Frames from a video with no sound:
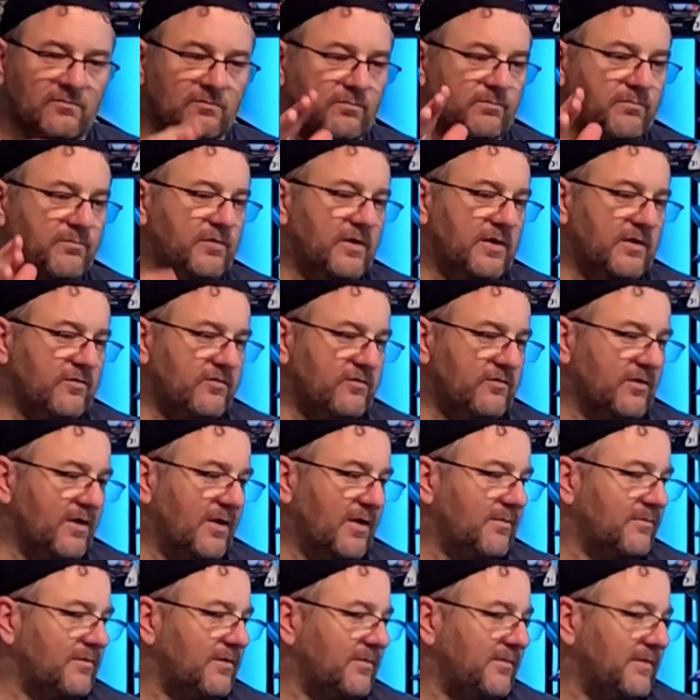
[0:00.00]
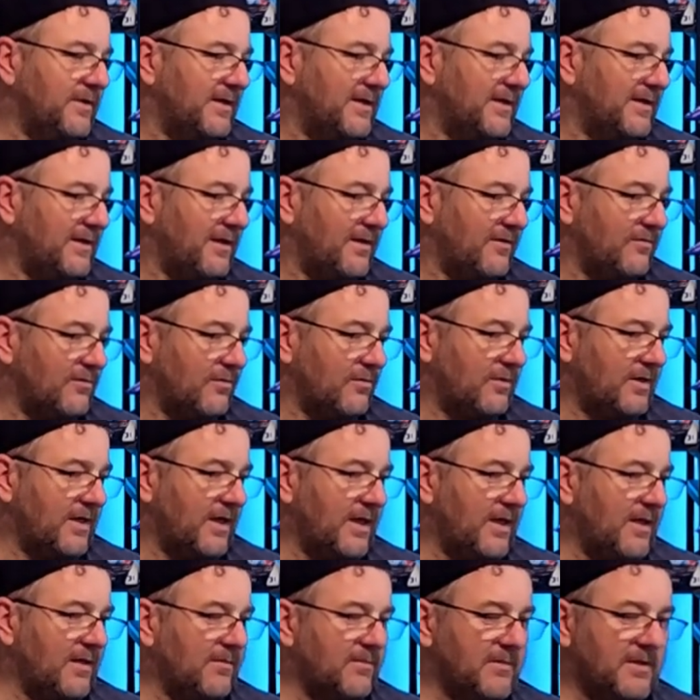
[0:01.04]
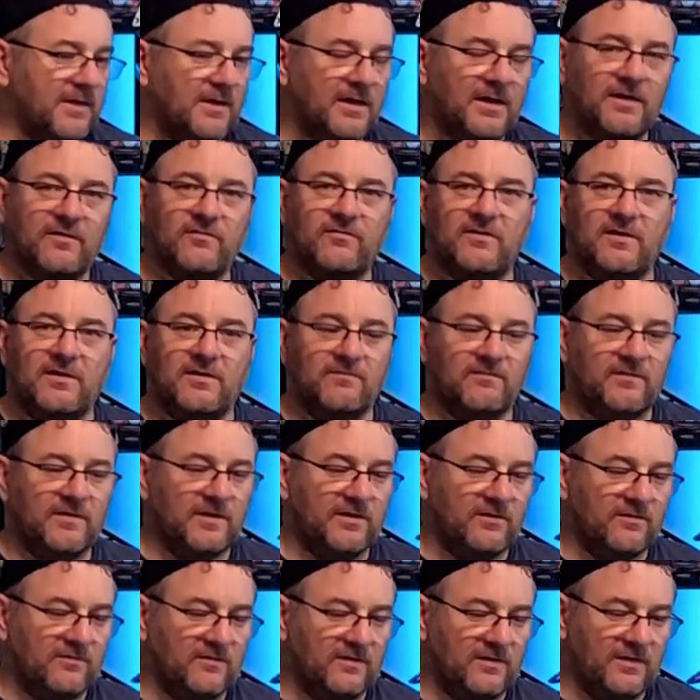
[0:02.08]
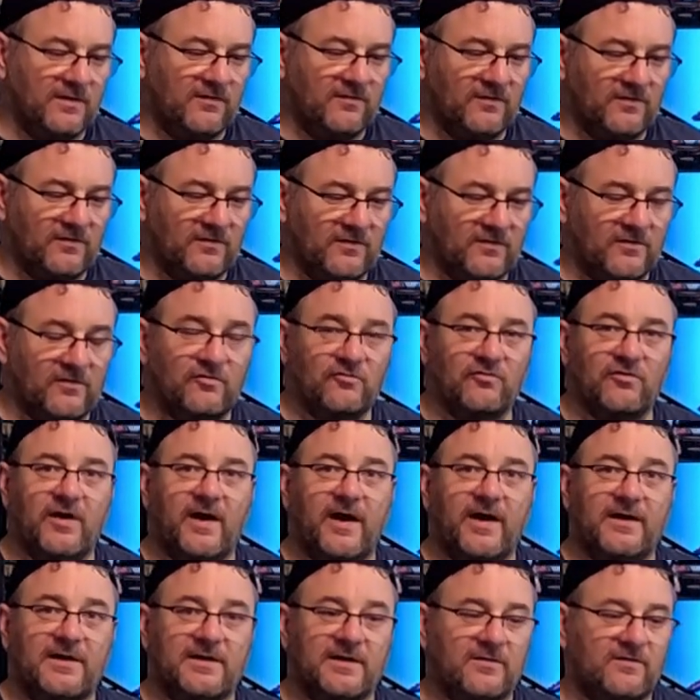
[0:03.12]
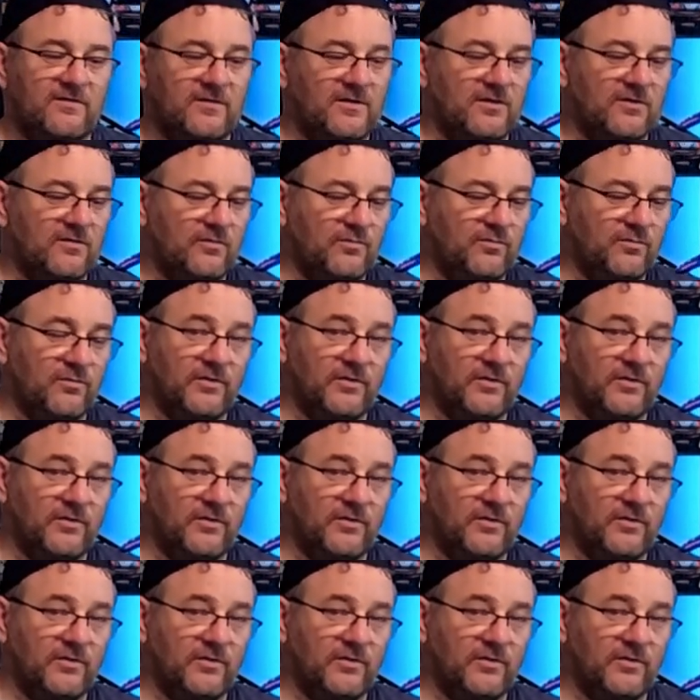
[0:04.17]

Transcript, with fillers: and, and jumps. I mean, it does okay. I mean, like I've seen videos of these things at the track, and they seem to do